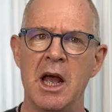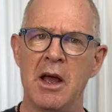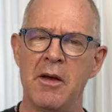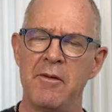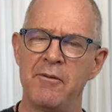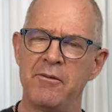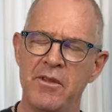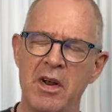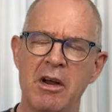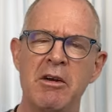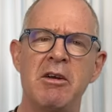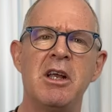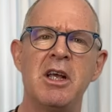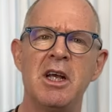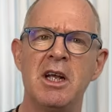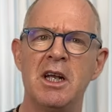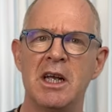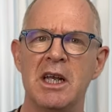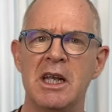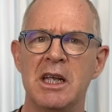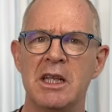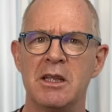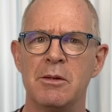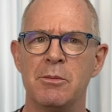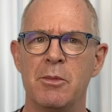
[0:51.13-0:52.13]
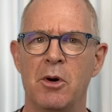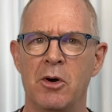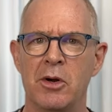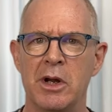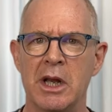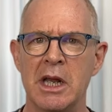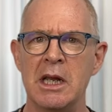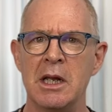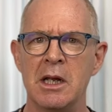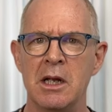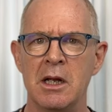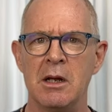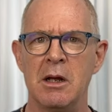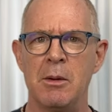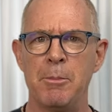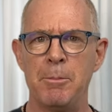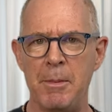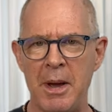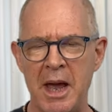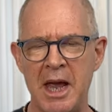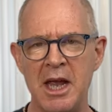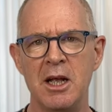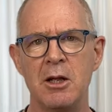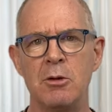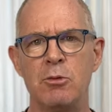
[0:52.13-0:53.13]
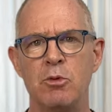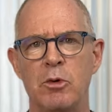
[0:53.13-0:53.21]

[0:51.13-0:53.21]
Very early in the morning, mail